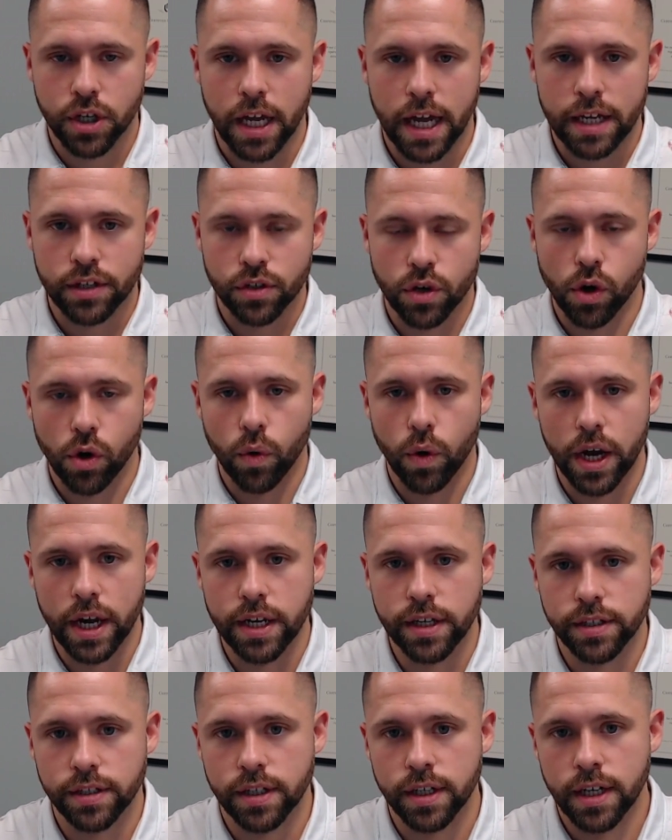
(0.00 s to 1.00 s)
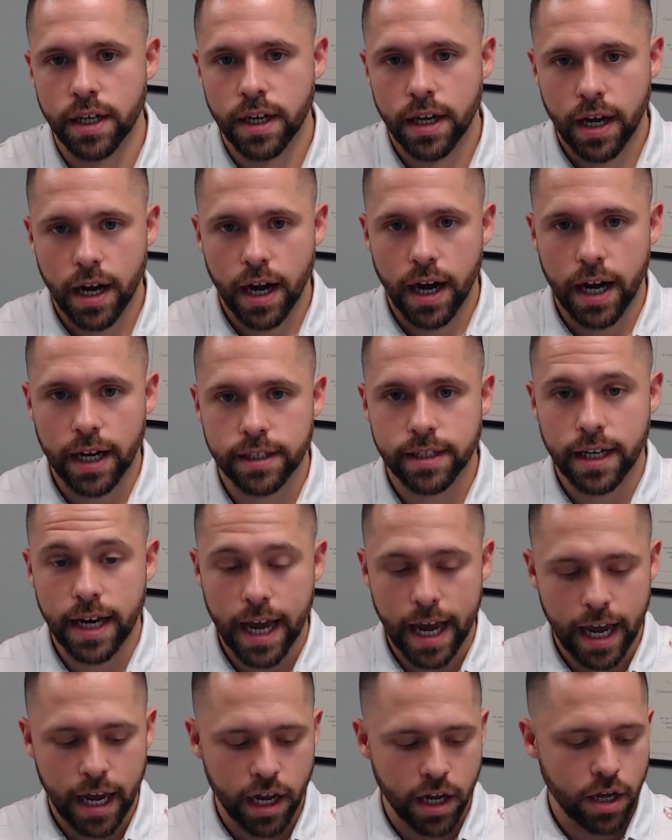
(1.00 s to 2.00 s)
As always,
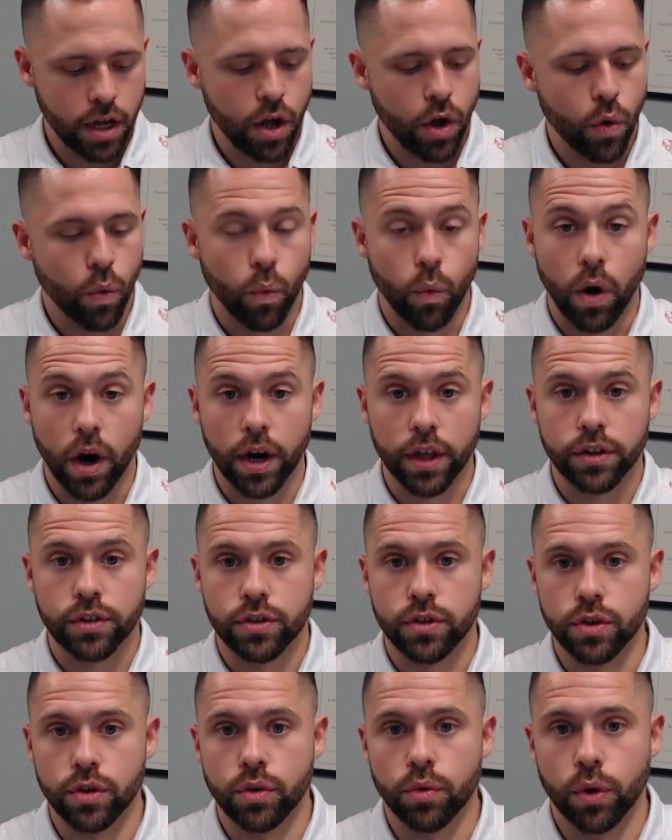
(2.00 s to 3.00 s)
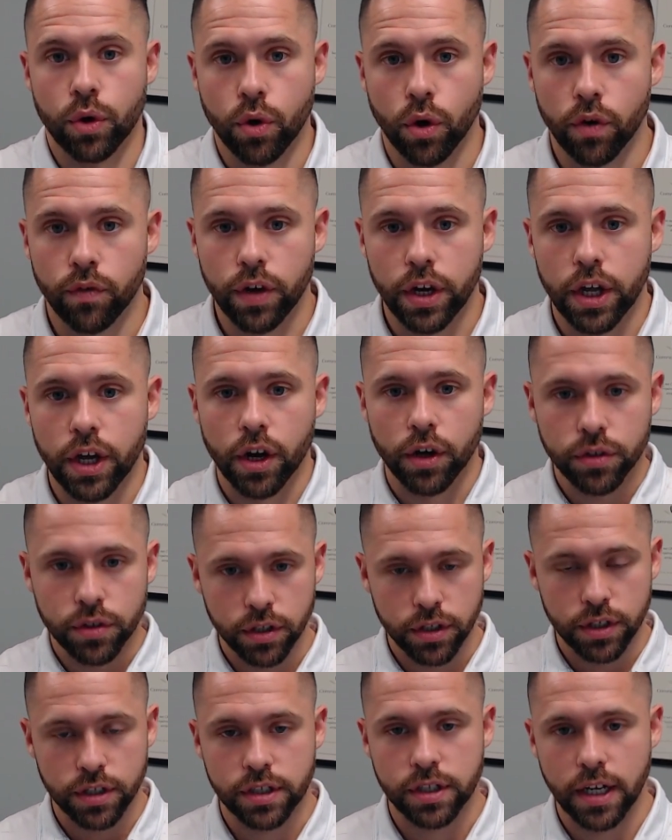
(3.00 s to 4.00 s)
today wanted to record a video to
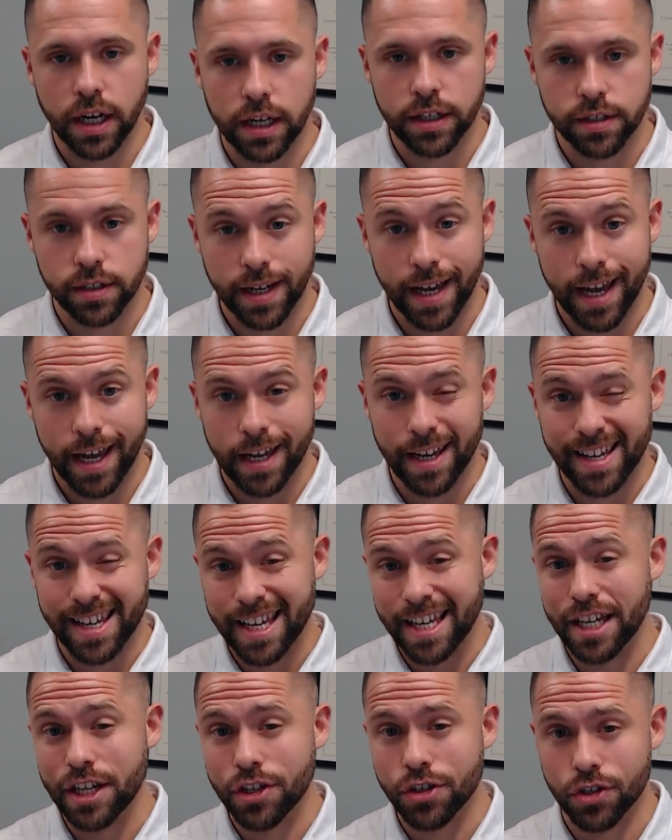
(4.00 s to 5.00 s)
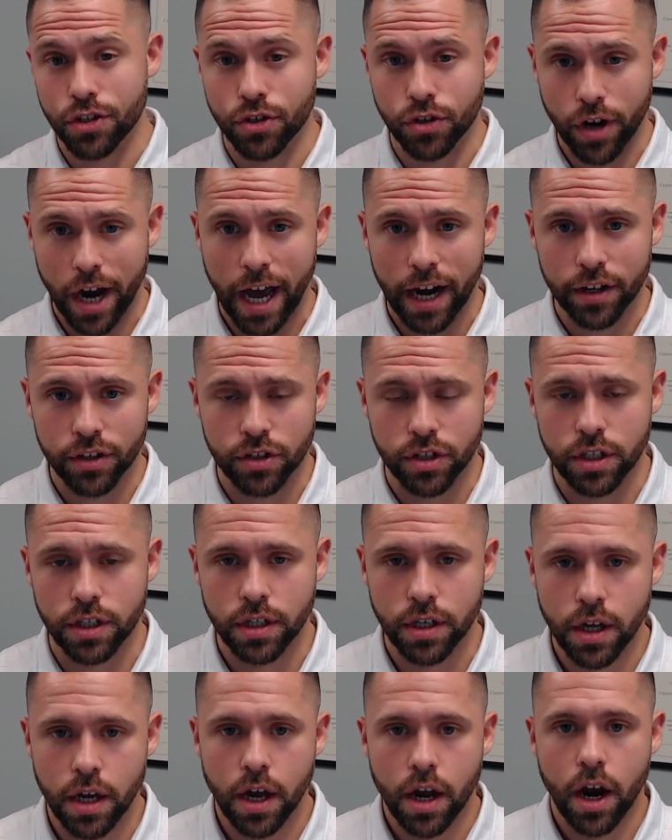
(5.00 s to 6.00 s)
discuss a key strategy
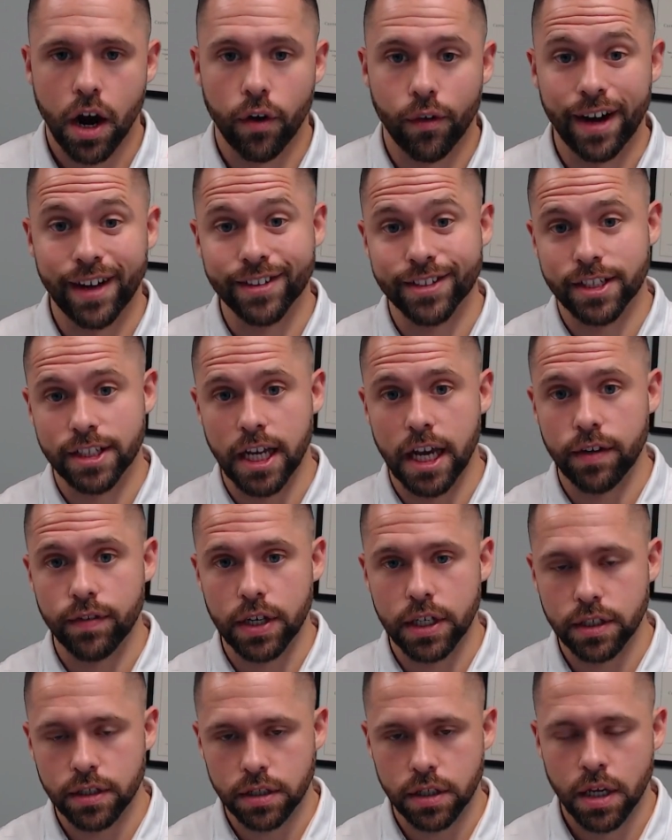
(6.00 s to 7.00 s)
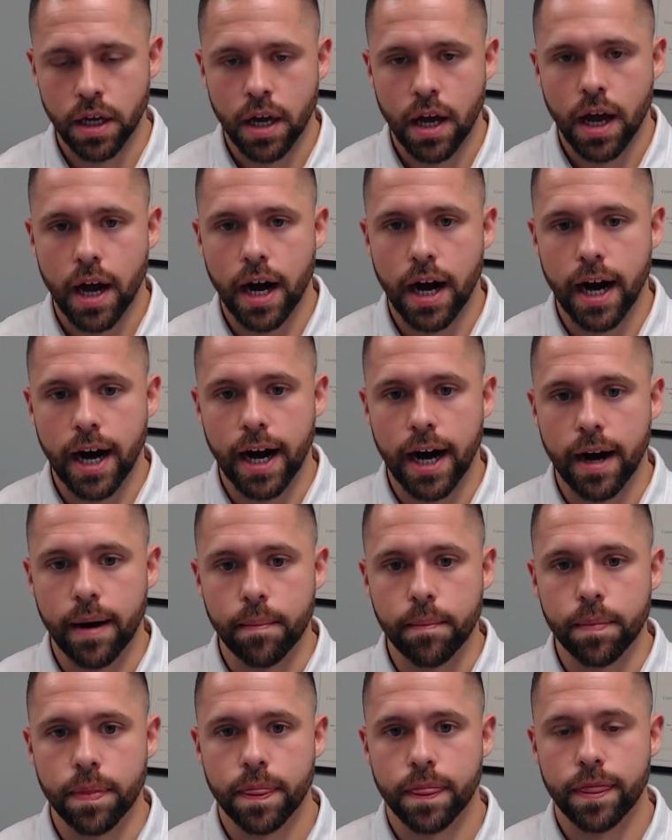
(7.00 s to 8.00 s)
around savings
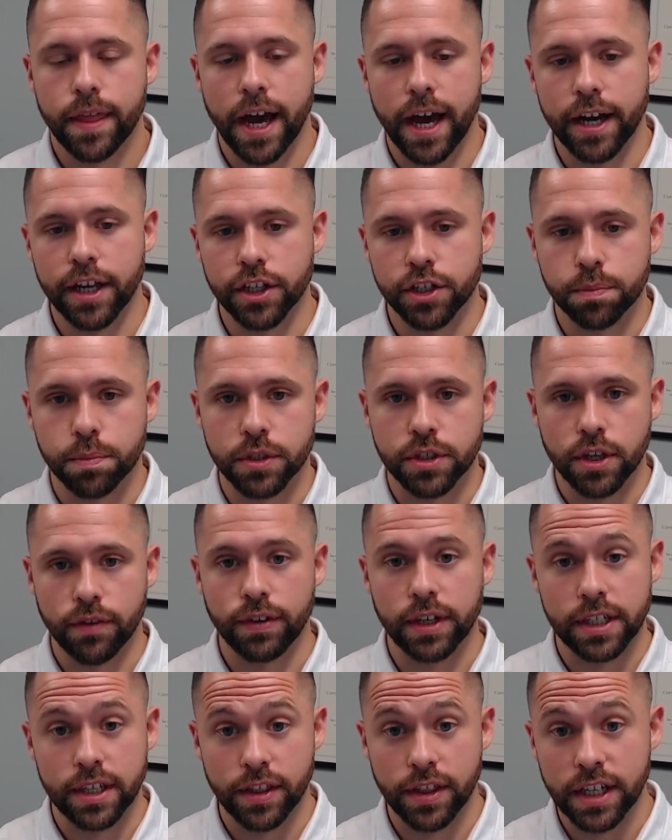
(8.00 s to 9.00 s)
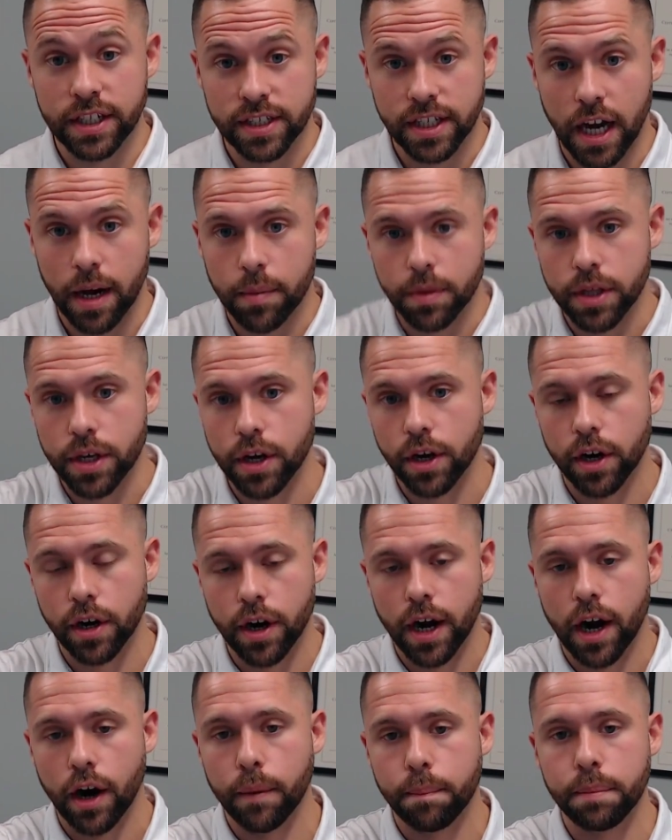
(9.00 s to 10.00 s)
that is specific to this time of the year, in
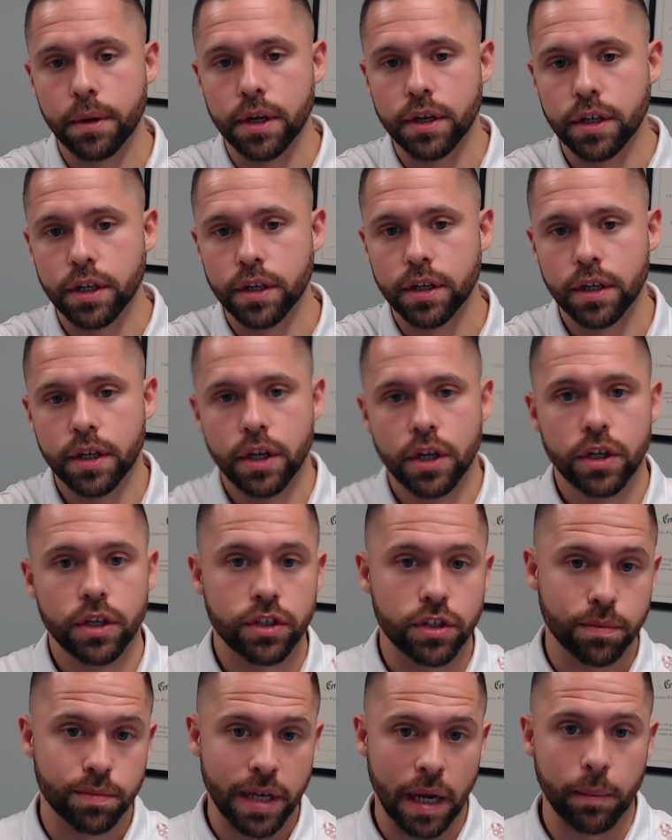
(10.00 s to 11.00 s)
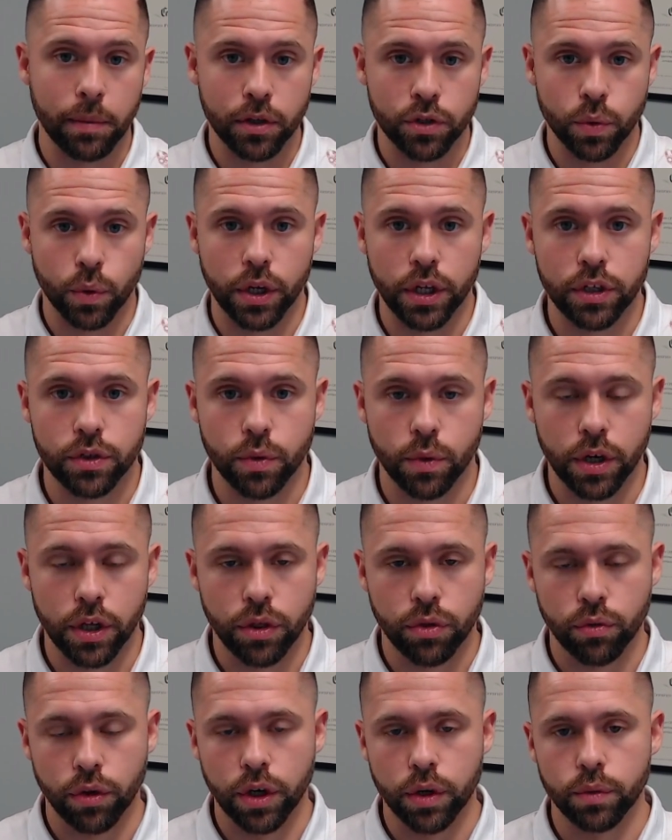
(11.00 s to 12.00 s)
our opinion, September
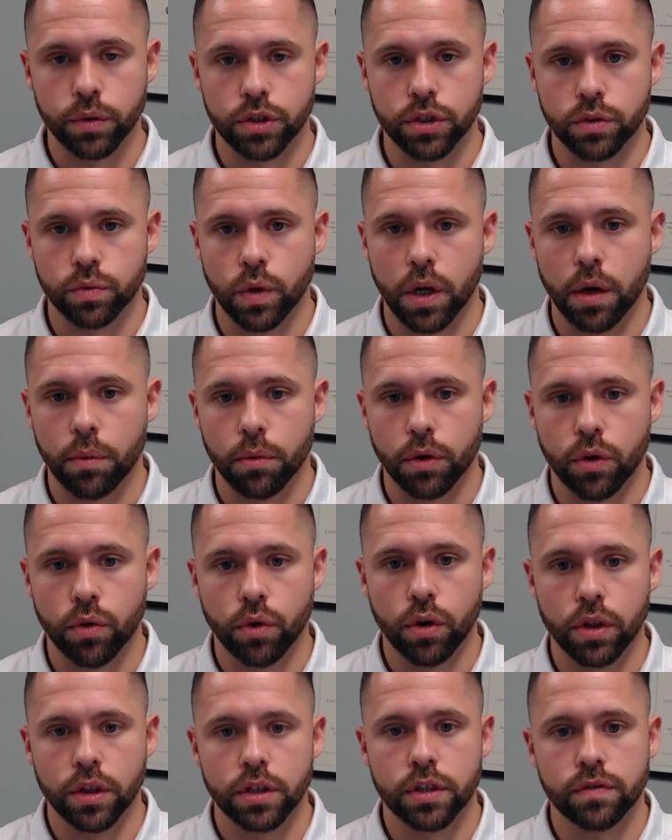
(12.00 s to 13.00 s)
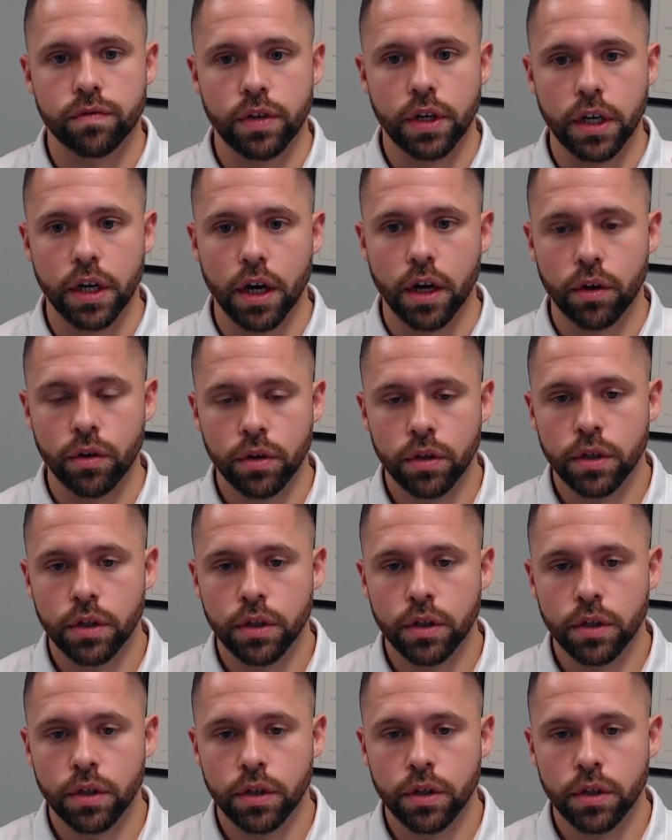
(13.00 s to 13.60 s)
2023, which is when I'm recording this video.